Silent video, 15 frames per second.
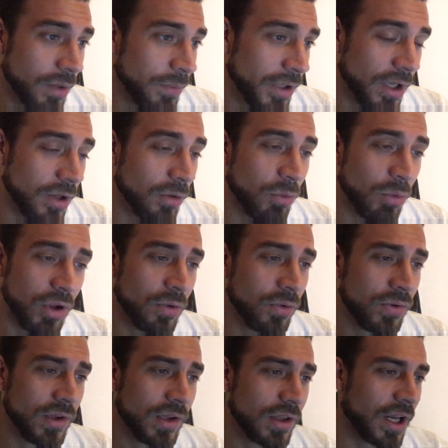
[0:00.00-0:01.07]
but I mean, it,
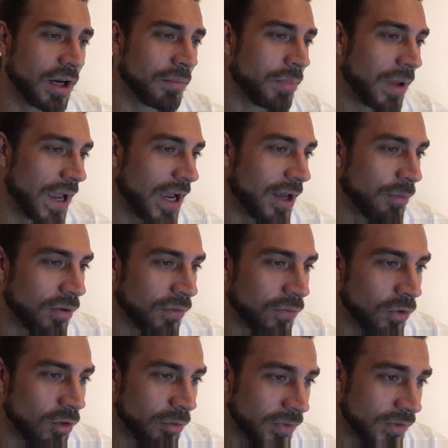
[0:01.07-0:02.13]
it, was still not a bad
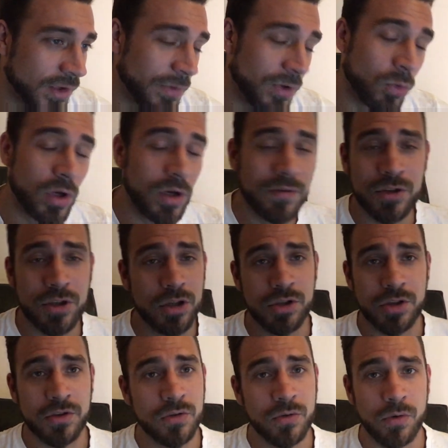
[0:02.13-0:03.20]
performance. I mean, one of the
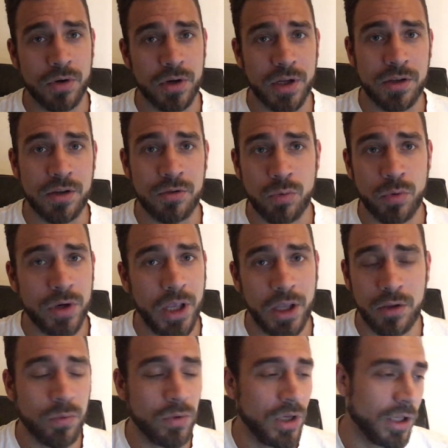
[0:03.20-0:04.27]
judges scored it
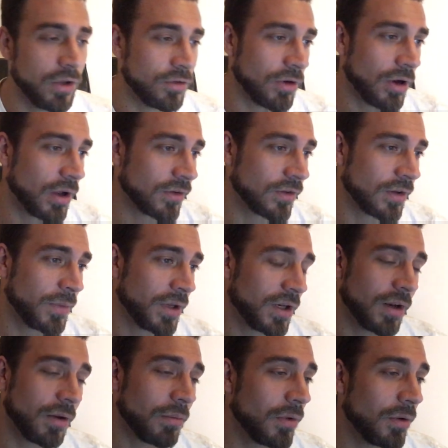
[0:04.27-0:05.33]
28-28 draw. So I
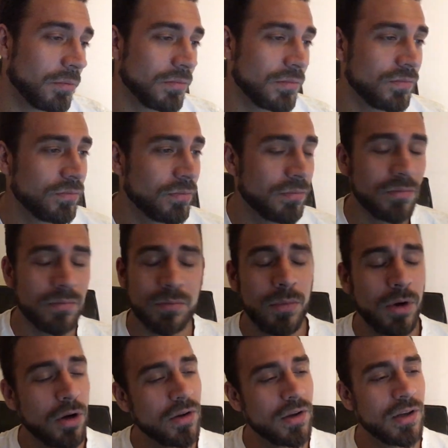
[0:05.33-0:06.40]
mean, um,
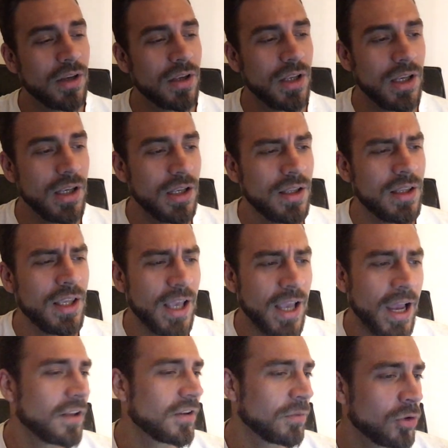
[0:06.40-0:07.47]
Martin he
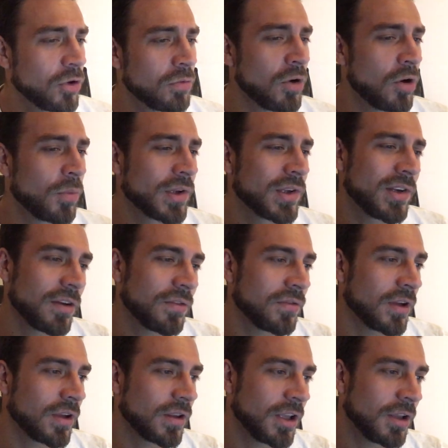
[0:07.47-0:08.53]
he had some good moments
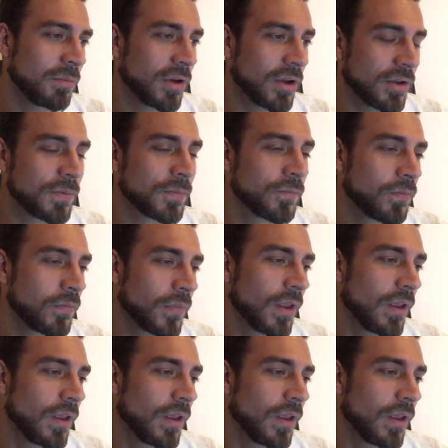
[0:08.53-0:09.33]
definitely, but